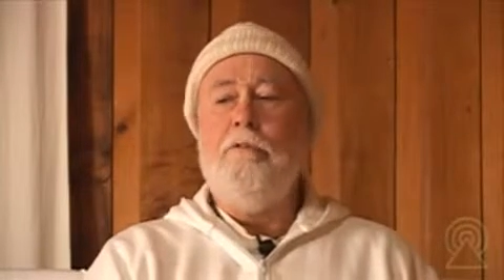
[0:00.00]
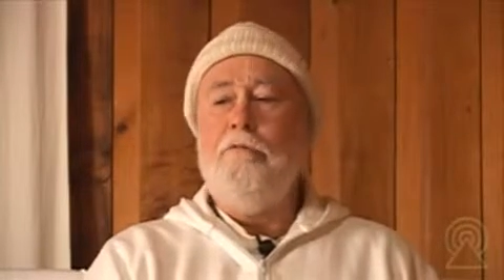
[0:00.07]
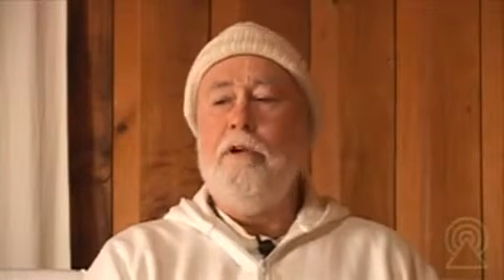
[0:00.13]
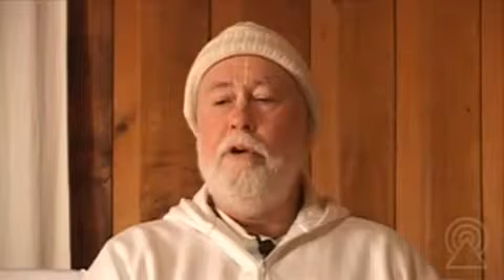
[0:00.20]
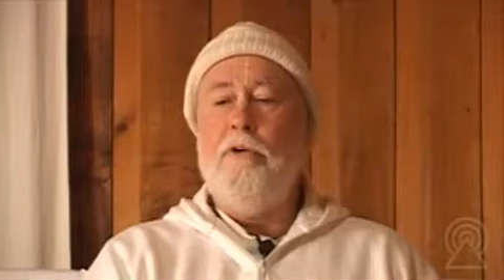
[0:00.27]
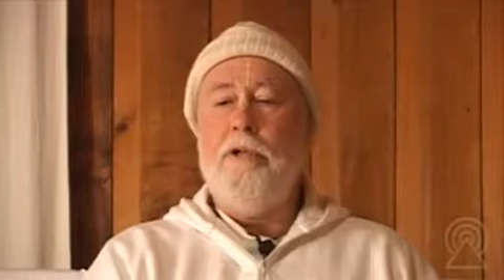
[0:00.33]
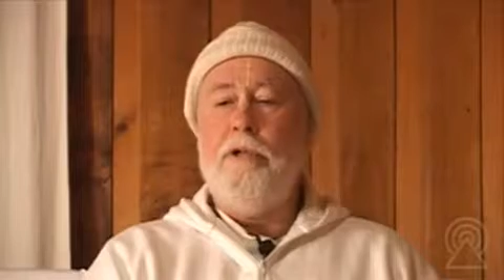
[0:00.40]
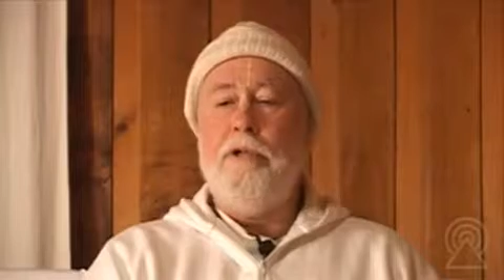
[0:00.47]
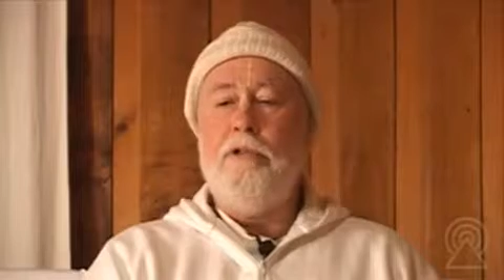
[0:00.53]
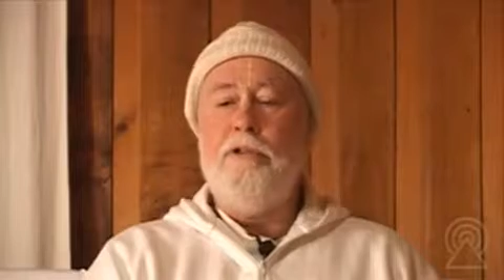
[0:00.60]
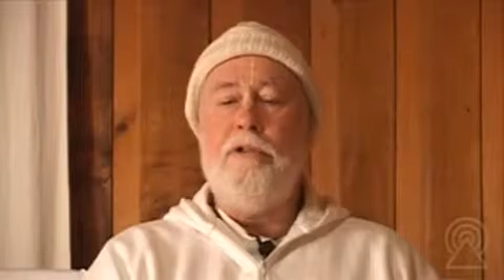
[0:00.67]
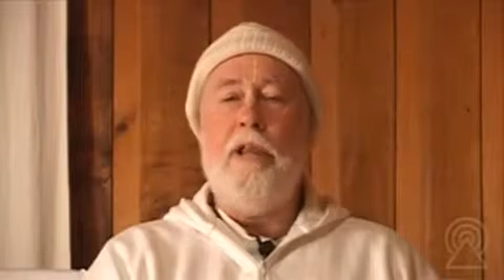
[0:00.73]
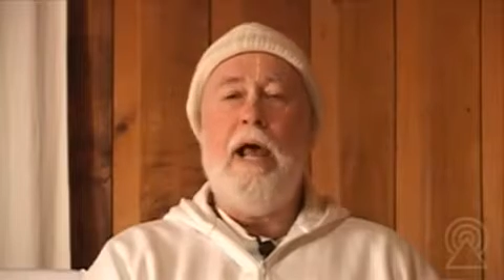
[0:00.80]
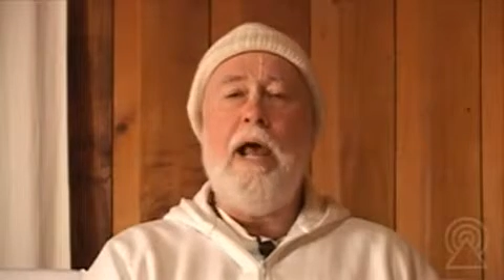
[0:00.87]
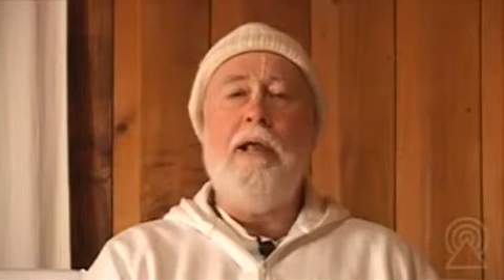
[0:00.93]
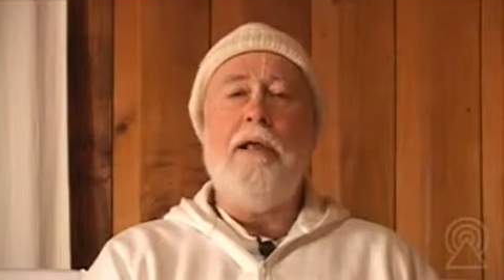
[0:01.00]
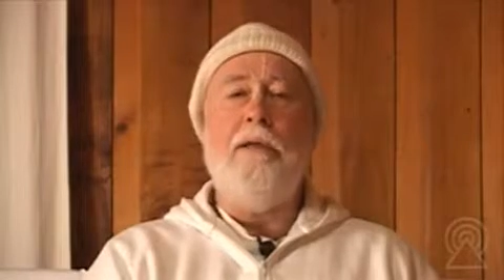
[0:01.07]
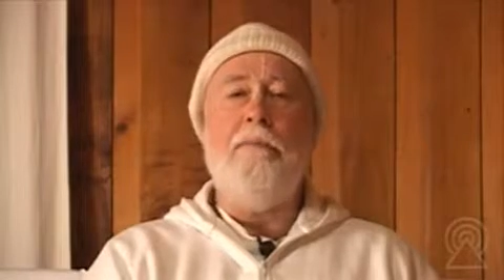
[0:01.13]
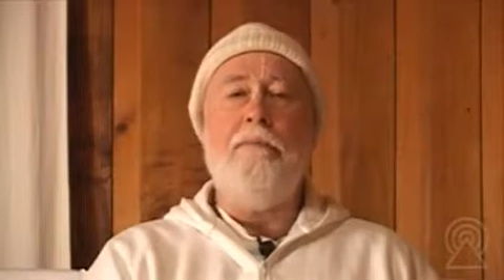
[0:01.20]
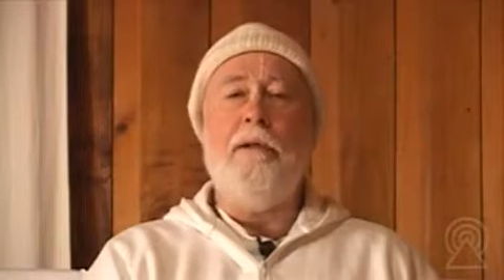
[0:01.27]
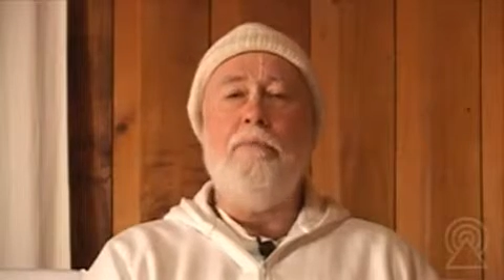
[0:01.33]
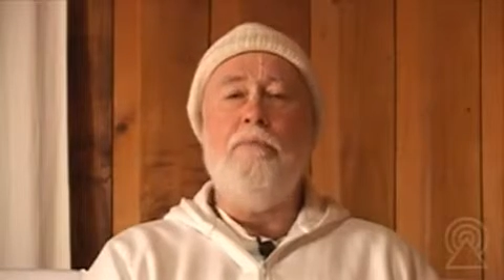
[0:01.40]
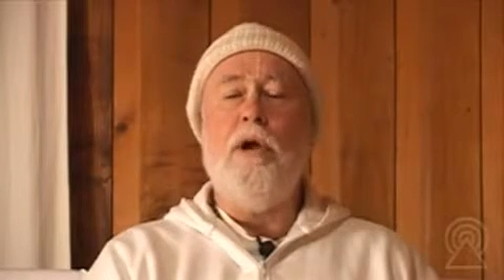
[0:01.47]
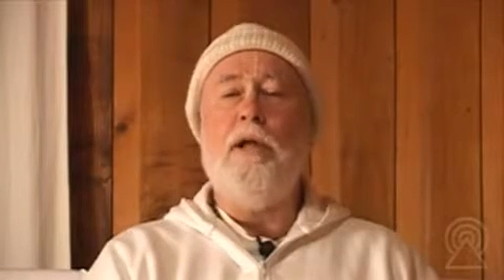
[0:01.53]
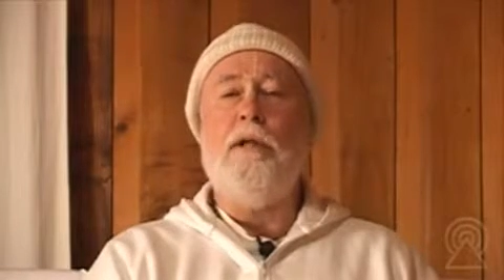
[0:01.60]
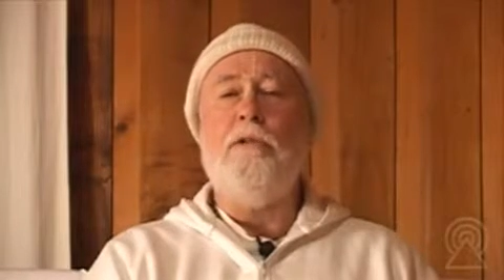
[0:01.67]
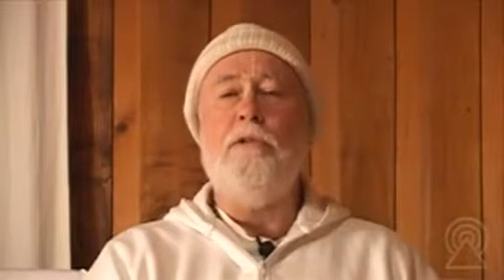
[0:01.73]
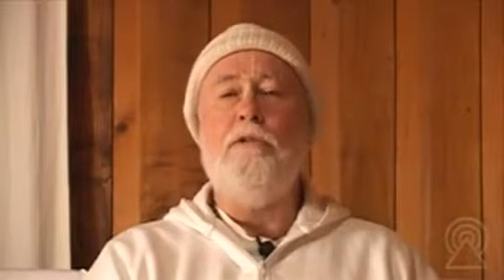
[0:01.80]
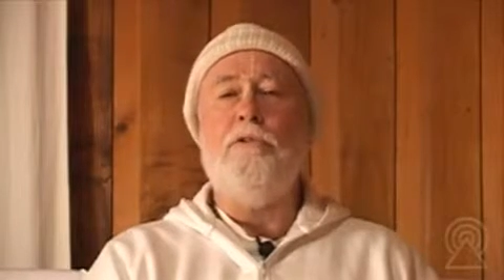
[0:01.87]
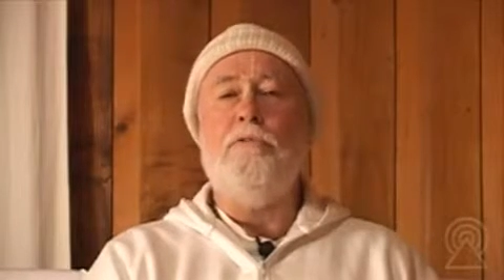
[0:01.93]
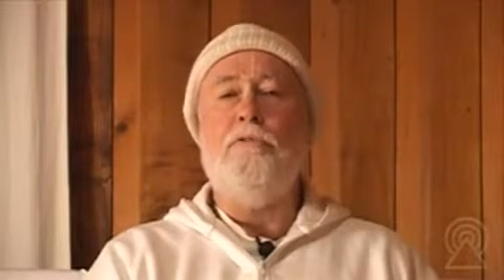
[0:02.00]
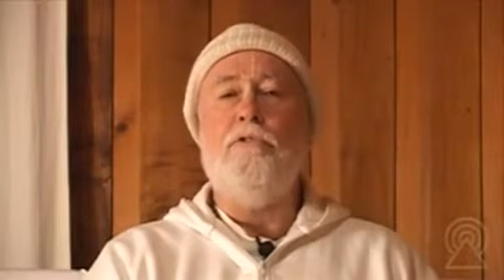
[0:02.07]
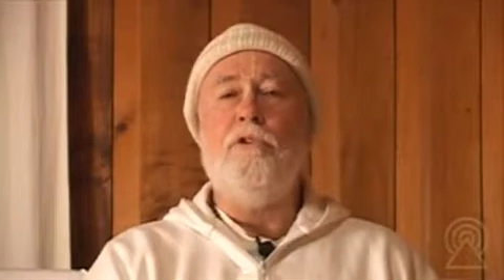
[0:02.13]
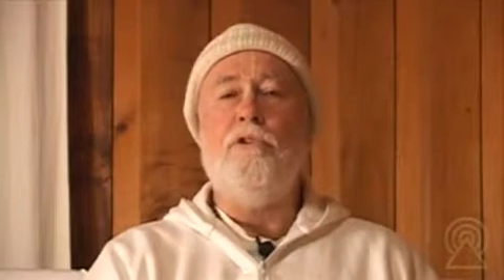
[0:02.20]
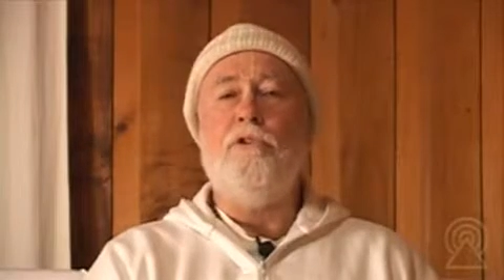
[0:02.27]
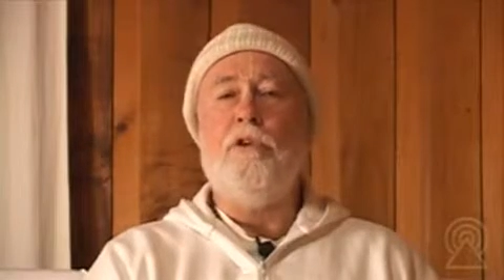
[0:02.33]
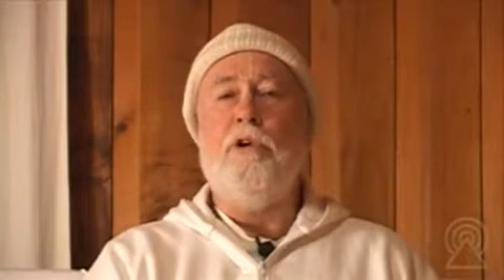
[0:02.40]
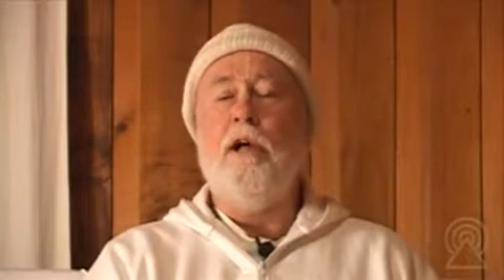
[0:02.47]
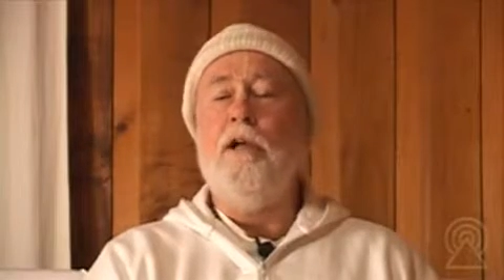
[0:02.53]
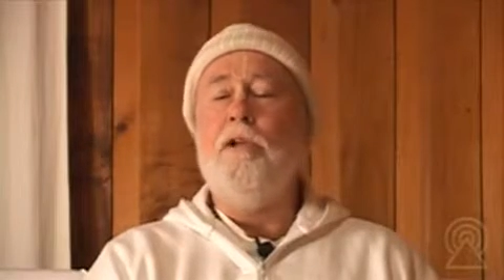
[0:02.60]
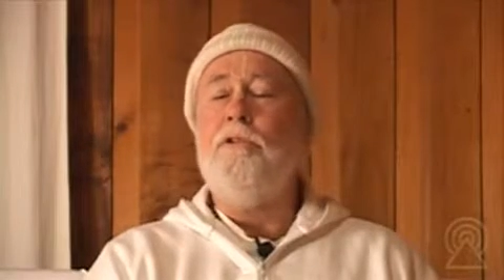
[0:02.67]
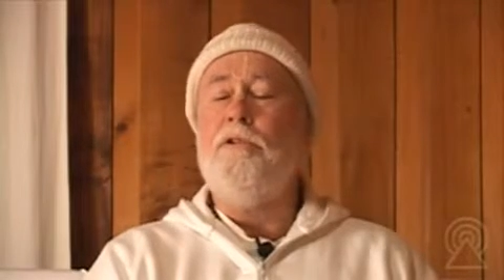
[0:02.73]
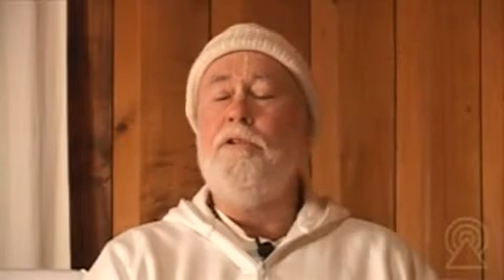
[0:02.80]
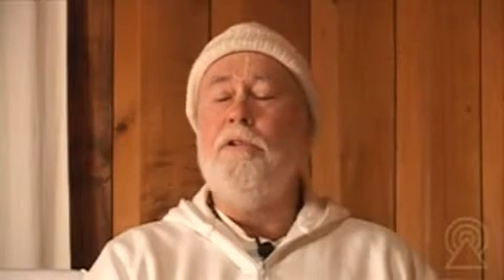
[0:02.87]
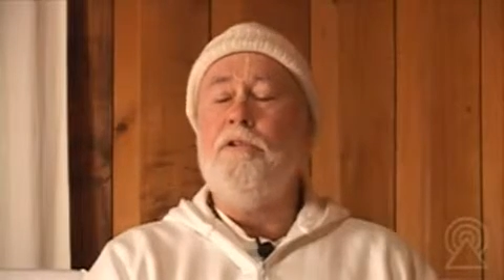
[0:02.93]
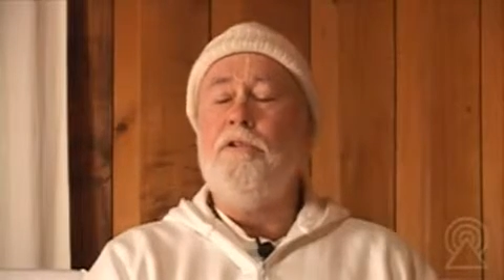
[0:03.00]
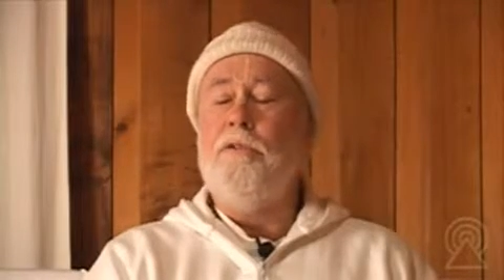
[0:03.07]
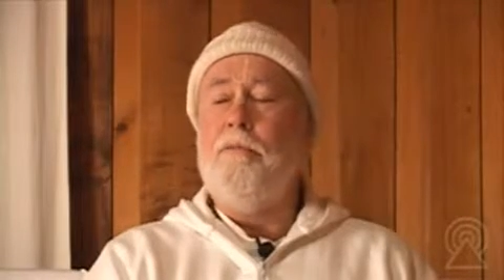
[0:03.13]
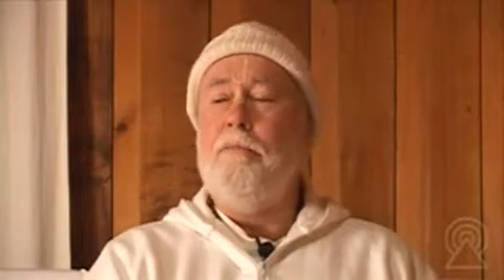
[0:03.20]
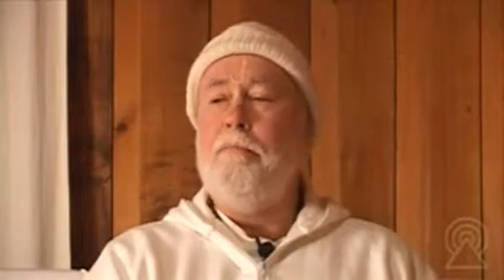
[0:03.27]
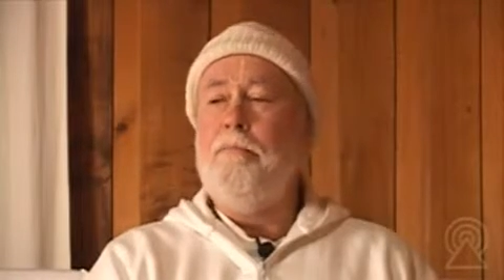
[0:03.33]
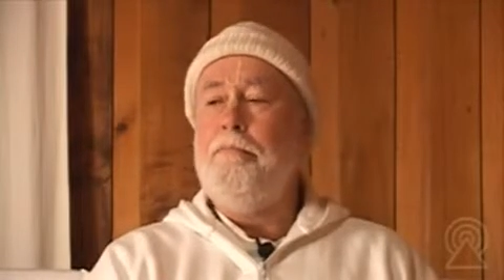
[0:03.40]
very slack in my practice of Krishna consciousness.